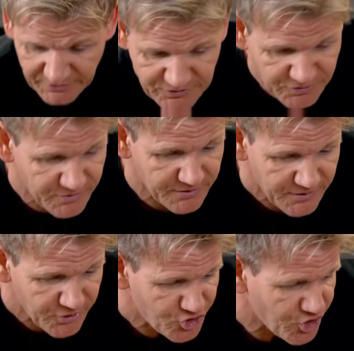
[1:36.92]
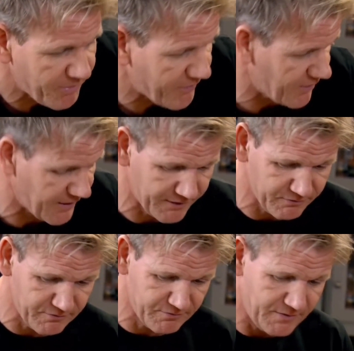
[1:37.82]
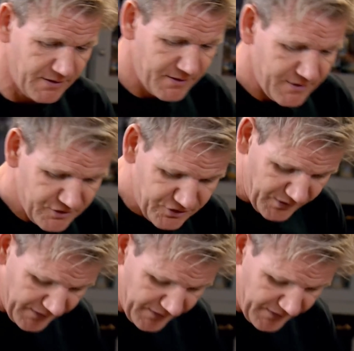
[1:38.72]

to chop everything. So you get